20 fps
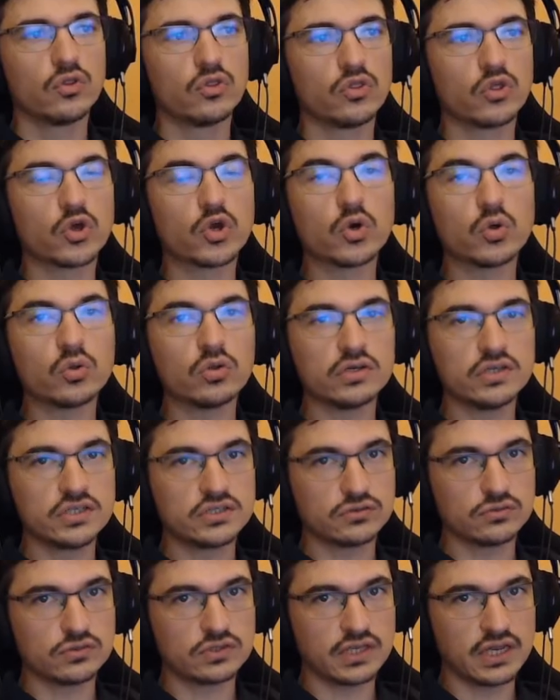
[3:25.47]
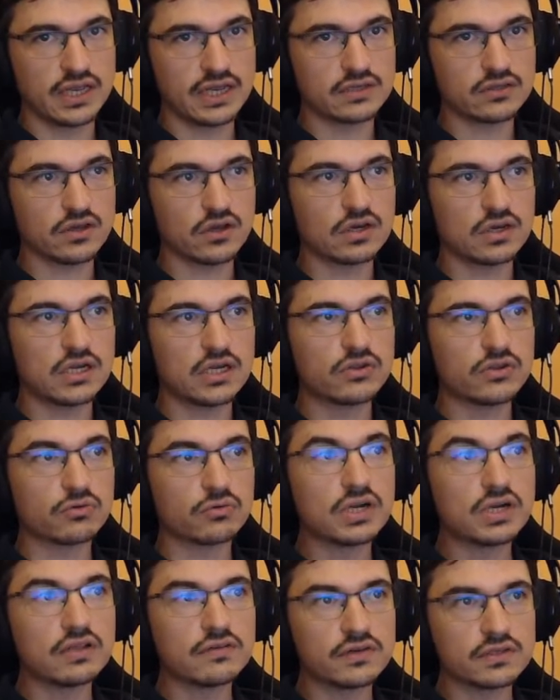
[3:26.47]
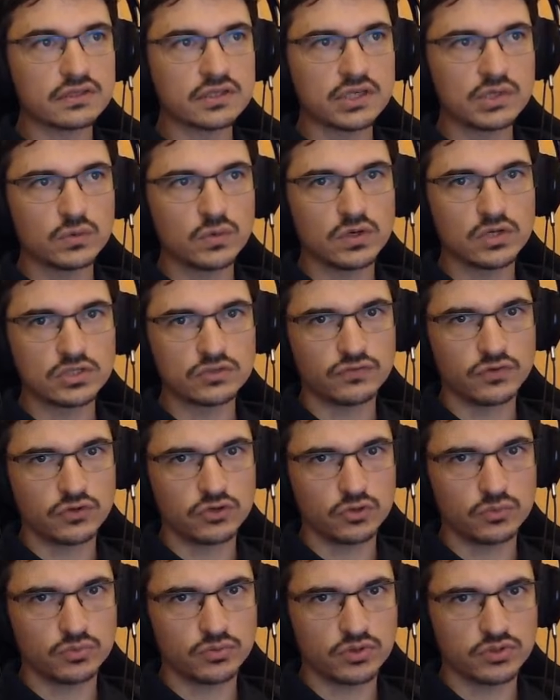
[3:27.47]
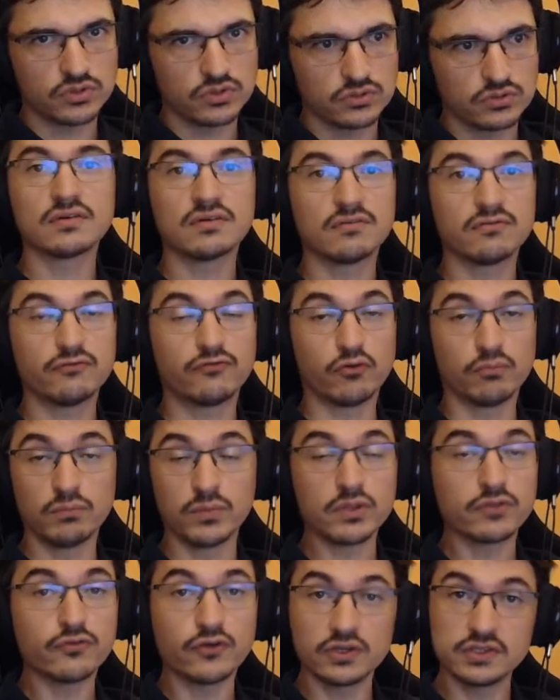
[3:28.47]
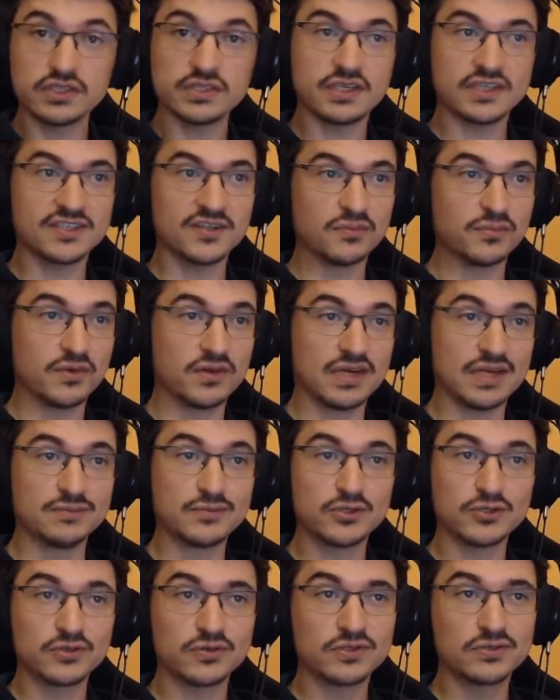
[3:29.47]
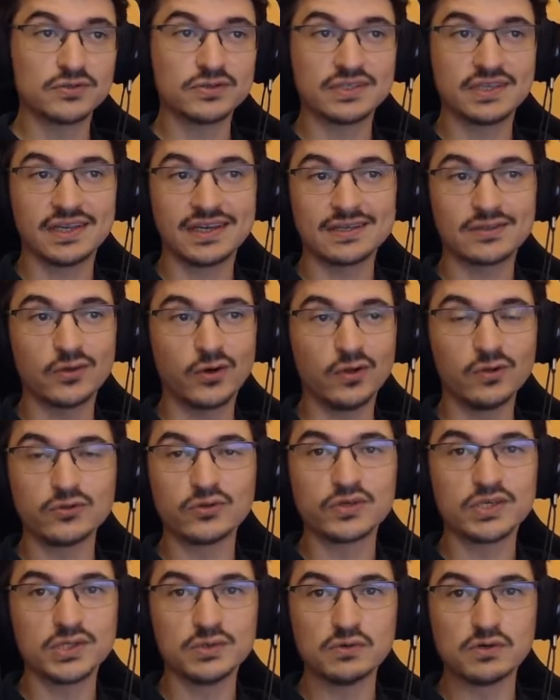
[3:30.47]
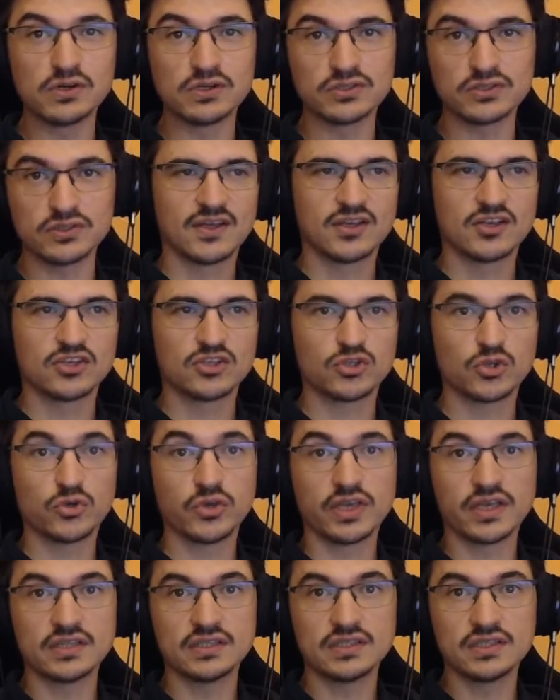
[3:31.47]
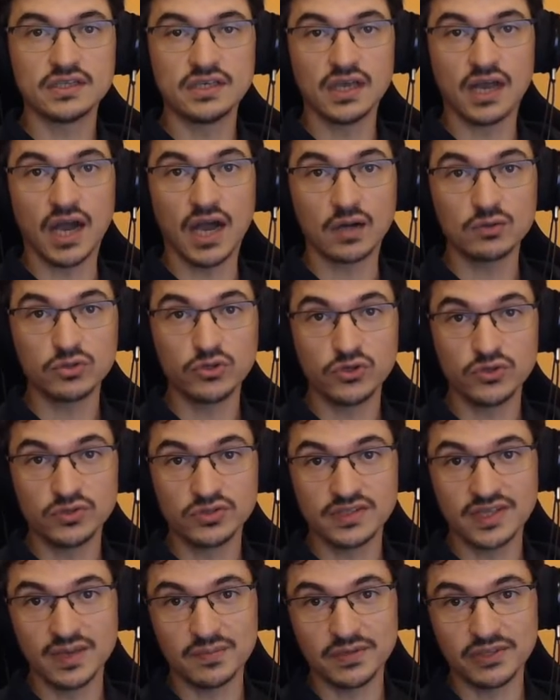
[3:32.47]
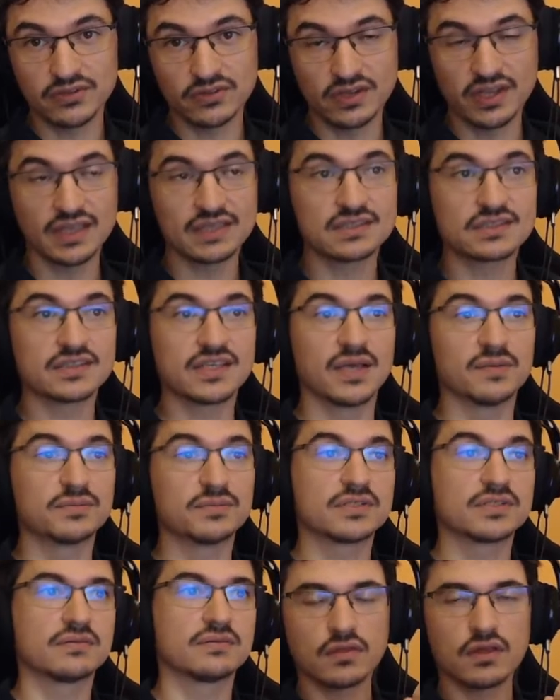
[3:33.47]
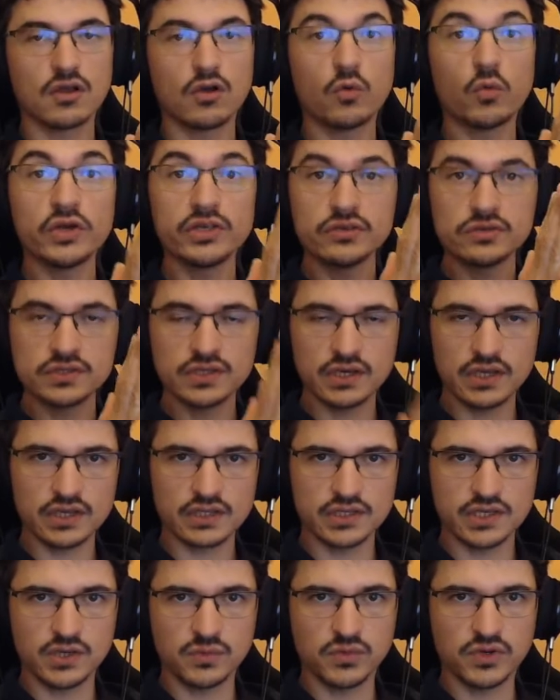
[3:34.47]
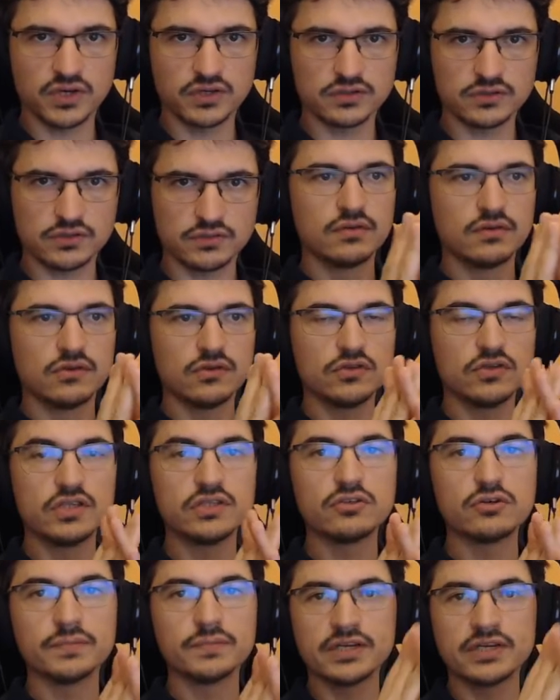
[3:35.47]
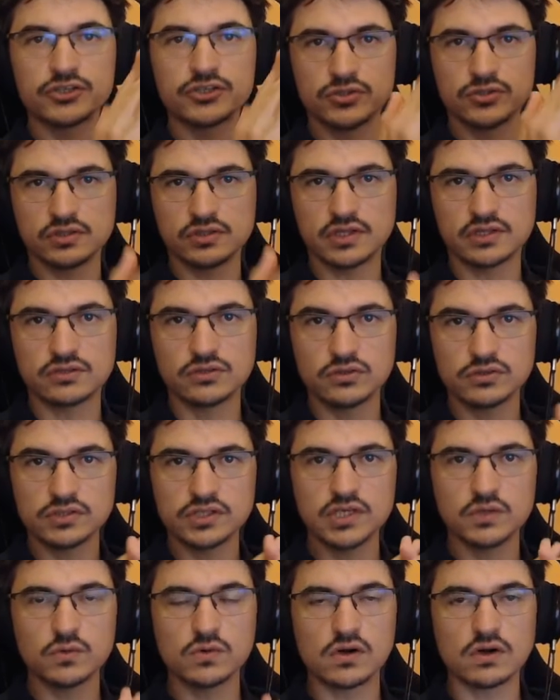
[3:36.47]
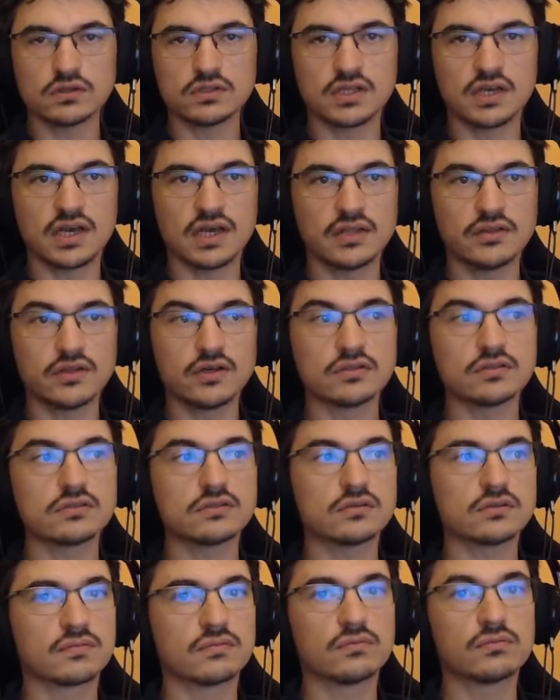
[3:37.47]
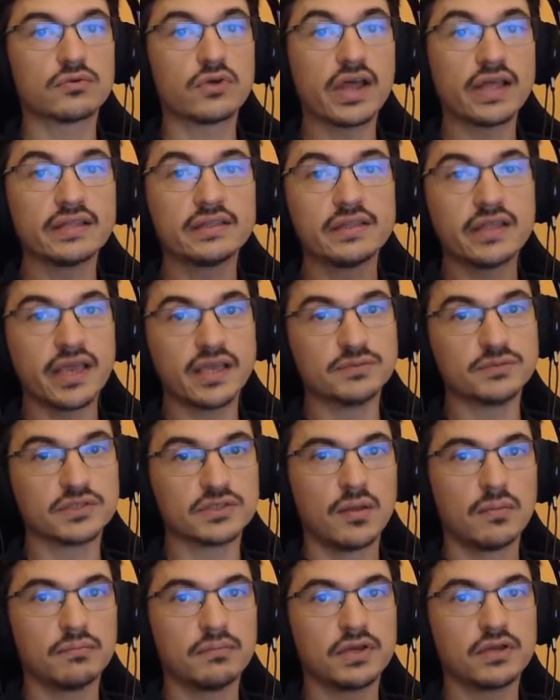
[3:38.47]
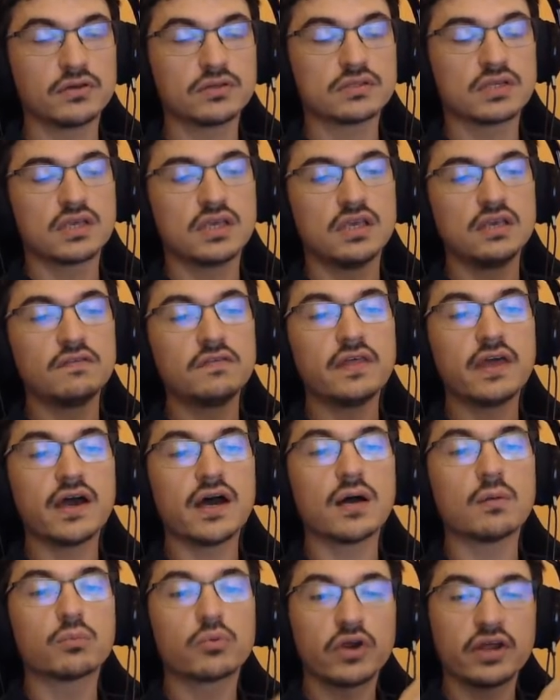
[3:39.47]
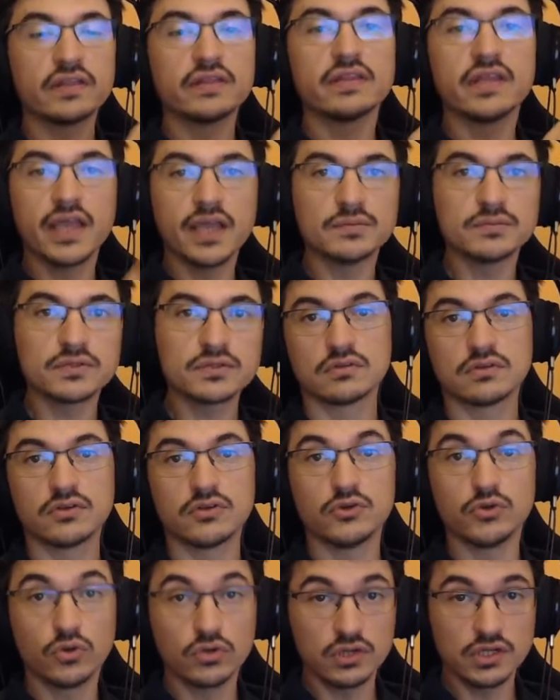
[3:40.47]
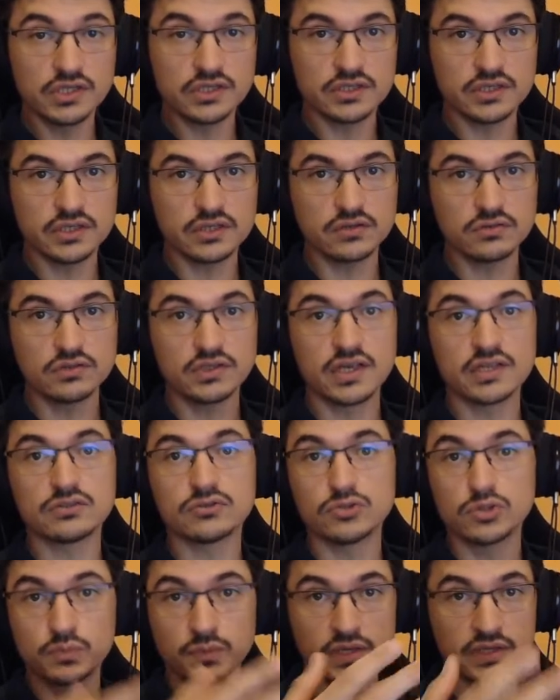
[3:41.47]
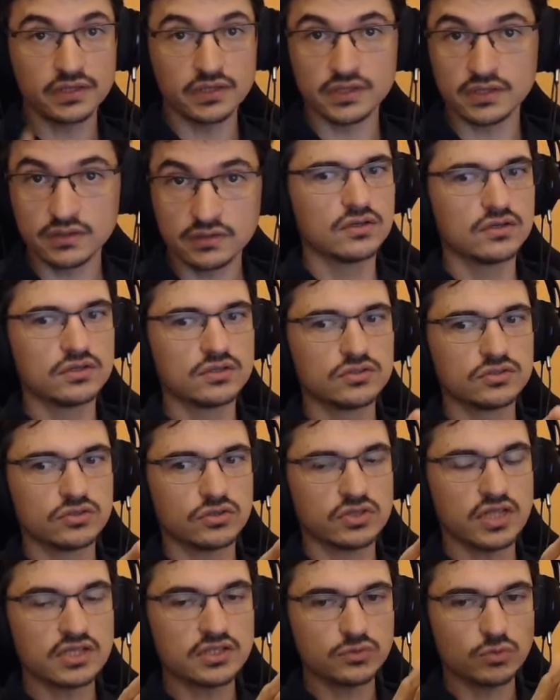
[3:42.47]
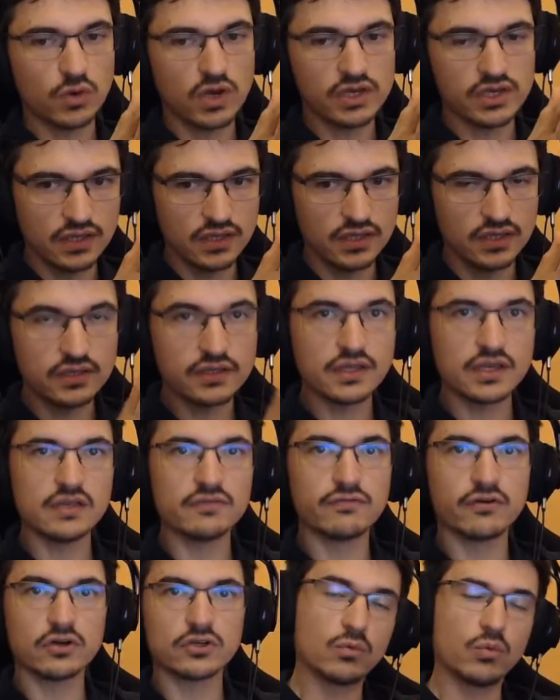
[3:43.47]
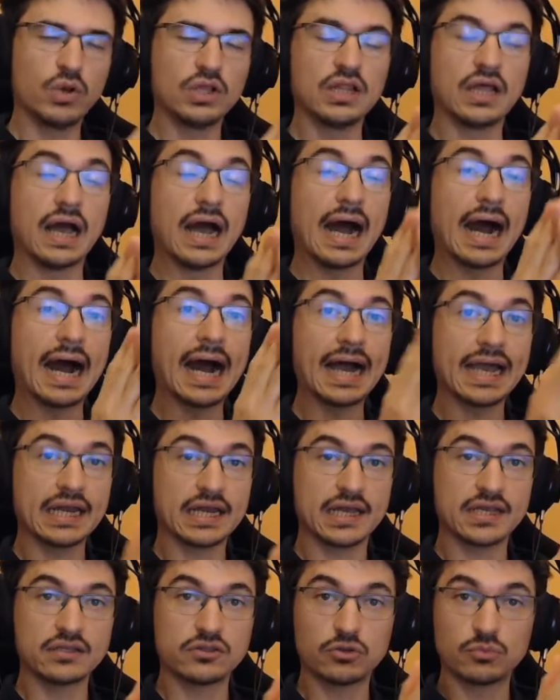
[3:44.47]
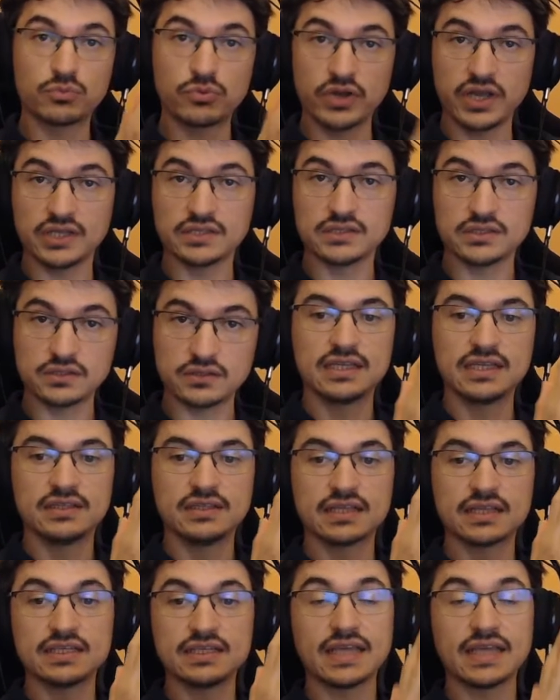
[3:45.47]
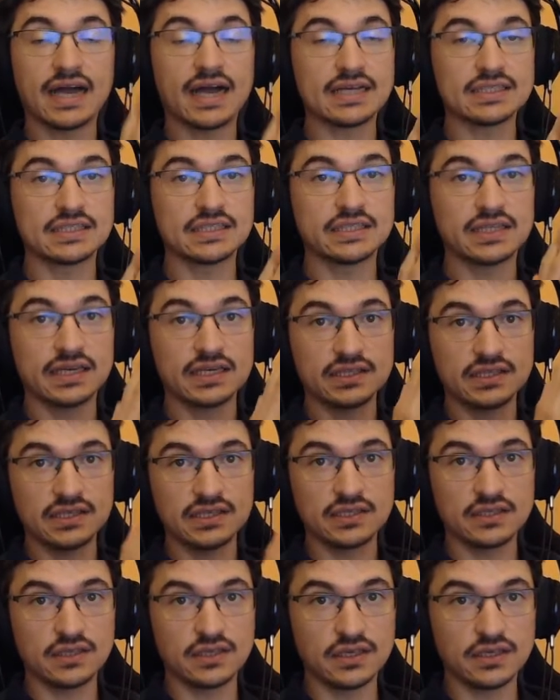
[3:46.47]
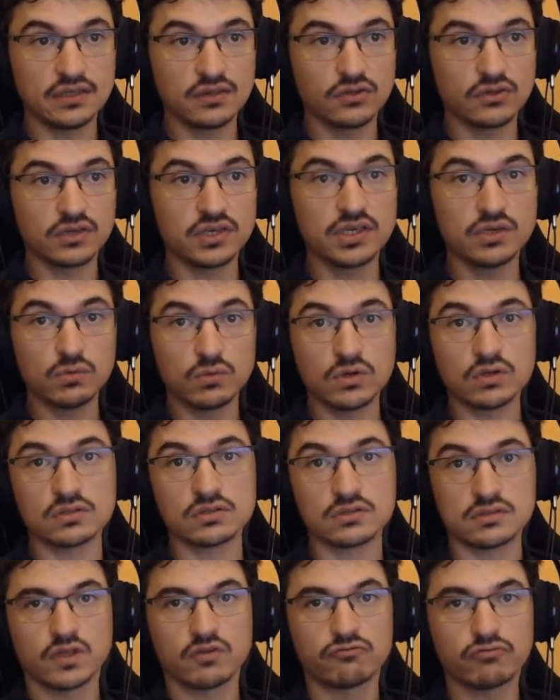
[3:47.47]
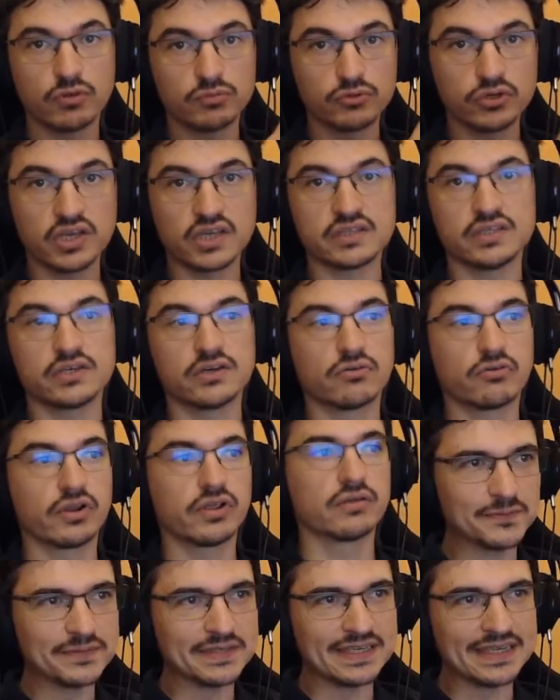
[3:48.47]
The goal is to select only the relevant keywords for your product. But for this example, I'm just going to select all the keywords so you can see how to use them in the next steps. When you select keywords, you need to make sure that those keywords are not brand names, because if they are brand names, your listing could get suspended. So that's why IntelliFox will highlight the brands that it has detected in the keywords from the category.